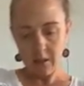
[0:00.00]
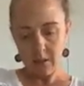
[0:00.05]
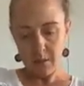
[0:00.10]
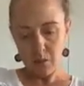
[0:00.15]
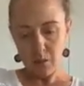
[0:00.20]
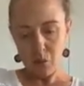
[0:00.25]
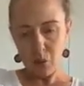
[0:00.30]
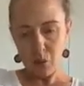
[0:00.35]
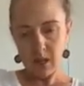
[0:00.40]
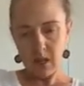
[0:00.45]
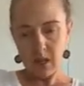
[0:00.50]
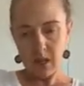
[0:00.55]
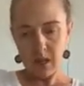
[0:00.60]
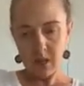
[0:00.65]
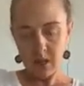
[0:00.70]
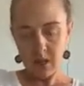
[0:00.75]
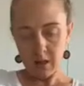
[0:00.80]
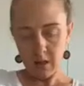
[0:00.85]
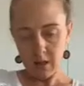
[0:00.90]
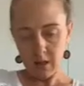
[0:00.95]
put
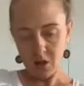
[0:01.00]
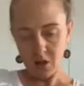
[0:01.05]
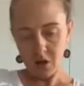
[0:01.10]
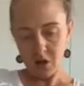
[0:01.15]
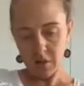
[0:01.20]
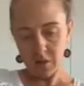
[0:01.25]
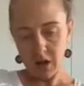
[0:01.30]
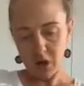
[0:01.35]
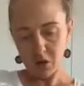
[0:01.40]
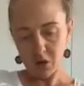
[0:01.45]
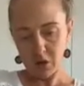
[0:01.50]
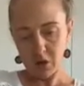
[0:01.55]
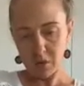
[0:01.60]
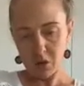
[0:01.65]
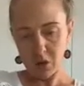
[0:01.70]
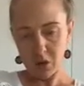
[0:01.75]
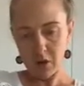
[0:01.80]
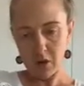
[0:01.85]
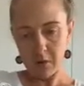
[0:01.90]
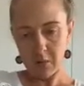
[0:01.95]
in to my drink
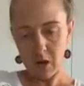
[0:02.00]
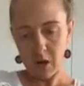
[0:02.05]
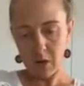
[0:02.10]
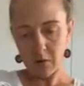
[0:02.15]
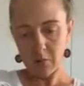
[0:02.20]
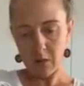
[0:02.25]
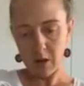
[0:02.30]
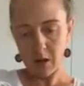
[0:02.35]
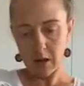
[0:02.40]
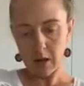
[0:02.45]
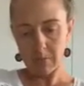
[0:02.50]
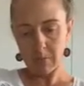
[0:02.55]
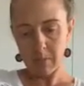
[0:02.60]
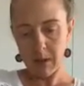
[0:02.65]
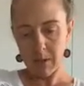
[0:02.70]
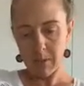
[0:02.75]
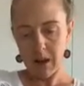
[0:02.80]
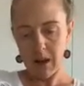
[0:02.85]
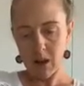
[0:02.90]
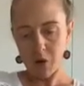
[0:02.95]
bottle,
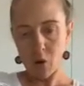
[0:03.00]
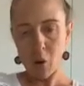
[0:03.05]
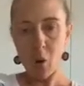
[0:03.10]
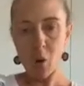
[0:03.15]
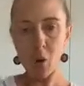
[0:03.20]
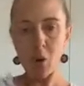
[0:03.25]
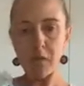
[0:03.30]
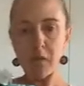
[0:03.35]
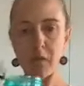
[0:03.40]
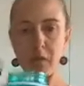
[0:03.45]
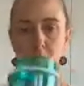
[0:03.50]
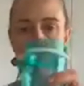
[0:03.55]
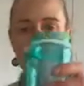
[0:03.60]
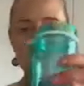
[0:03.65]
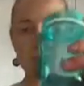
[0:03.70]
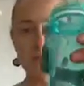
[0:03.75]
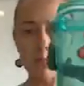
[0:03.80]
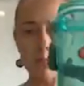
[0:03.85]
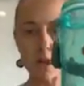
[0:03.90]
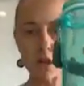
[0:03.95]
about quarter fill
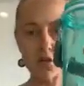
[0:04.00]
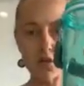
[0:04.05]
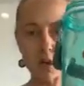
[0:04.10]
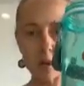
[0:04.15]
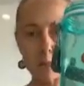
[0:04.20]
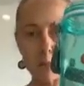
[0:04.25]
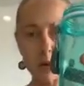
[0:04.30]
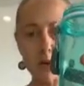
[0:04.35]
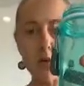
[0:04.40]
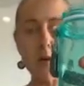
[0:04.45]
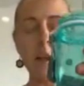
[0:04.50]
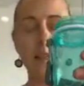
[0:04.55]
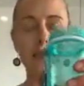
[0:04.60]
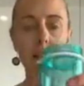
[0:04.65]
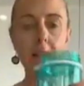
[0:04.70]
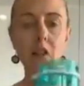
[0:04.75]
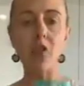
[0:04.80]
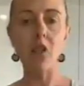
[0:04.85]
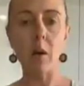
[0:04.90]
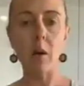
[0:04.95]
my drink bottle, and
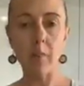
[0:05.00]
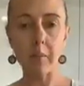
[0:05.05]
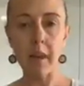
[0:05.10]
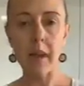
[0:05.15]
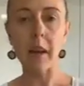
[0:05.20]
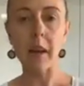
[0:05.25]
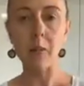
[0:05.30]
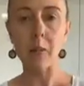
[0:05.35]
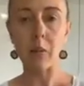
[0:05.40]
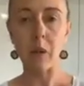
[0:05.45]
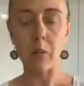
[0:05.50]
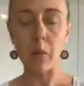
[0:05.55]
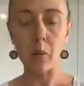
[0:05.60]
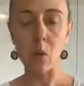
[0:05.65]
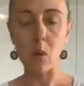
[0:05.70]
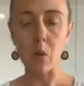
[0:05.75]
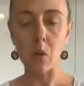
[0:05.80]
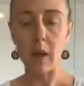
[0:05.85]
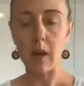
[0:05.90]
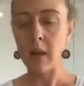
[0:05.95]
then top that up with
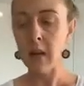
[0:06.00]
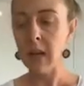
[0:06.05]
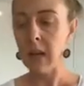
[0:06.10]
water.